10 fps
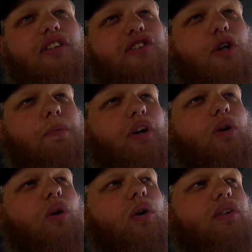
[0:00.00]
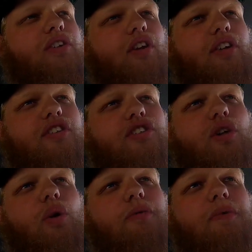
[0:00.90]
Super cold. Thought the
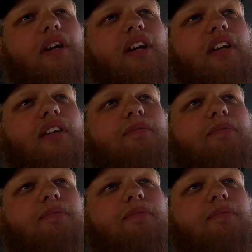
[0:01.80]
snow would be